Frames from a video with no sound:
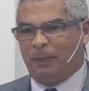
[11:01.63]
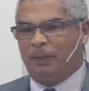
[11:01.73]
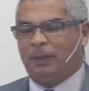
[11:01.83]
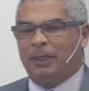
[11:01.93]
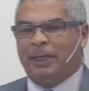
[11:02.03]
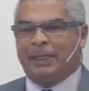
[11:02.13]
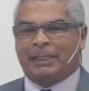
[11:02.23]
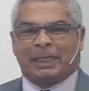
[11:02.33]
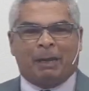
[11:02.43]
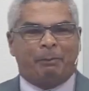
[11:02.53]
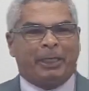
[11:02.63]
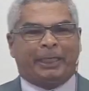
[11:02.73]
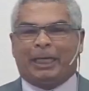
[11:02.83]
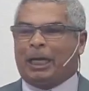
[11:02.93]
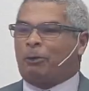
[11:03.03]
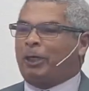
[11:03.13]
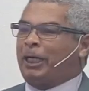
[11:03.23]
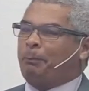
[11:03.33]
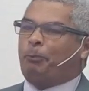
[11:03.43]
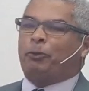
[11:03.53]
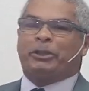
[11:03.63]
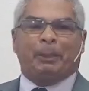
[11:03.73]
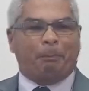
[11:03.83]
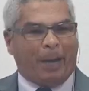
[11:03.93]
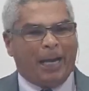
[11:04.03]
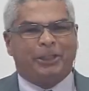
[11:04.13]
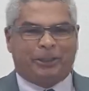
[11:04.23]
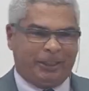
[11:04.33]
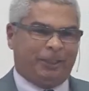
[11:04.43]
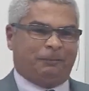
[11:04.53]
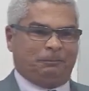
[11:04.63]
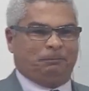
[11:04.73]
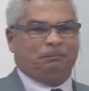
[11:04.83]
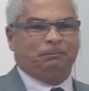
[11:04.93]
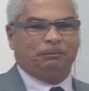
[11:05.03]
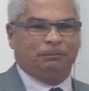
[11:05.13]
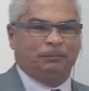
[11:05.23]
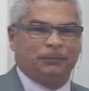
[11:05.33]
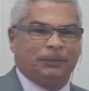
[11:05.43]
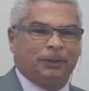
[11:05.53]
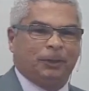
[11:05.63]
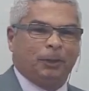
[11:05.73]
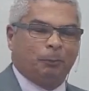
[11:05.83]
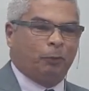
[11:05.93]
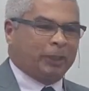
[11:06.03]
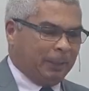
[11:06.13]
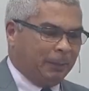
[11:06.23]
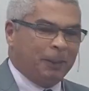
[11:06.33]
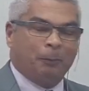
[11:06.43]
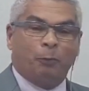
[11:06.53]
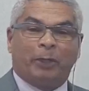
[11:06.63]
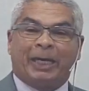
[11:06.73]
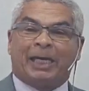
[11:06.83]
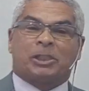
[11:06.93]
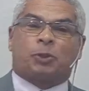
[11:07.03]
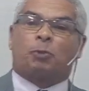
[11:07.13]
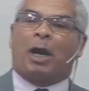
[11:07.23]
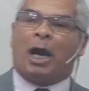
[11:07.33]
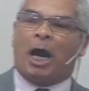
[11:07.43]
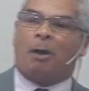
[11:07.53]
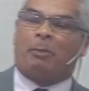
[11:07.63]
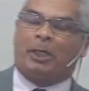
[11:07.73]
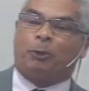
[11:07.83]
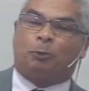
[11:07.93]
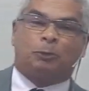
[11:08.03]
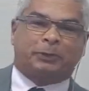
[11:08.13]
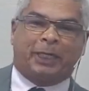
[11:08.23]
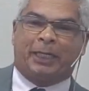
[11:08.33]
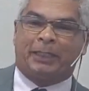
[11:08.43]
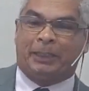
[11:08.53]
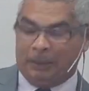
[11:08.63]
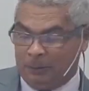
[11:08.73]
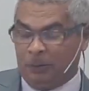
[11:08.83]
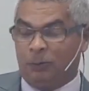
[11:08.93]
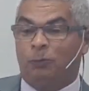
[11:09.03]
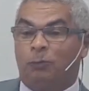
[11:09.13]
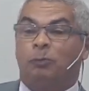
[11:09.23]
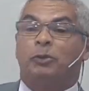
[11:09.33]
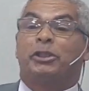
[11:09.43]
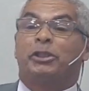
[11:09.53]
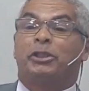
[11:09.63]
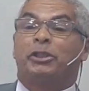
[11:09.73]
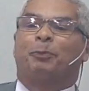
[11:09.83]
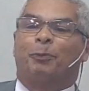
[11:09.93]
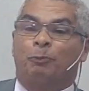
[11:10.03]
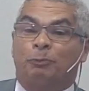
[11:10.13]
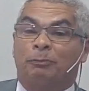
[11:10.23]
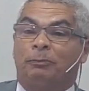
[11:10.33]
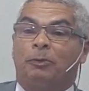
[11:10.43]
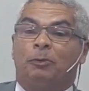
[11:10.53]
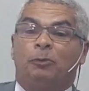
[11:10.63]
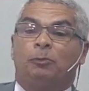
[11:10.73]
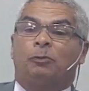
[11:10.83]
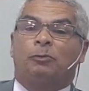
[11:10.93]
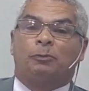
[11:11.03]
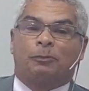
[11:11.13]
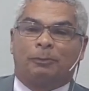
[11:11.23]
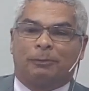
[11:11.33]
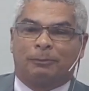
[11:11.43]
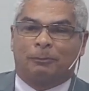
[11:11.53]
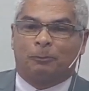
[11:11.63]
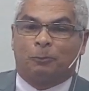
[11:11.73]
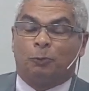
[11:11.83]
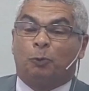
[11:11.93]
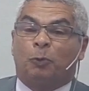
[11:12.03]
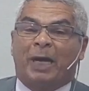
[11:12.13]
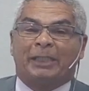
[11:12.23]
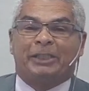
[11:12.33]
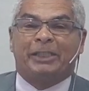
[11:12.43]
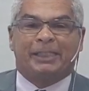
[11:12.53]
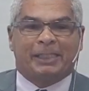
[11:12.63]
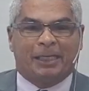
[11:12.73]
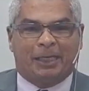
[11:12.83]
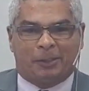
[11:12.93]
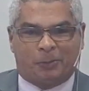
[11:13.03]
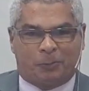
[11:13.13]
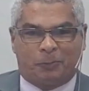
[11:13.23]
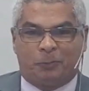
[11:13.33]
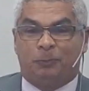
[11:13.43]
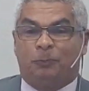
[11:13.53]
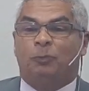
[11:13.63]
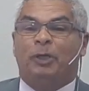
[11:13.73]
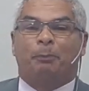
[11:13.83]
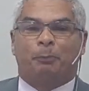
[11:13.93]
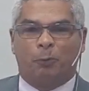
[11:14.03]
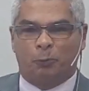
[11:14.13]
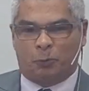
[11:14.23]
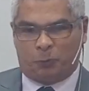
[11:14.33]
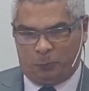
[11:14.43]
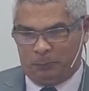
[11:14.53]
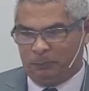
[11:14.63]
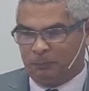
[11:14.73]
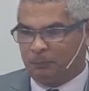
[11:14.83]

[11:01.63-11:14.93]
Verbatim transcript: Christ on his brace, on his arms. Now he knew that he could depart. Why? Because his soul was going to find a place of rest.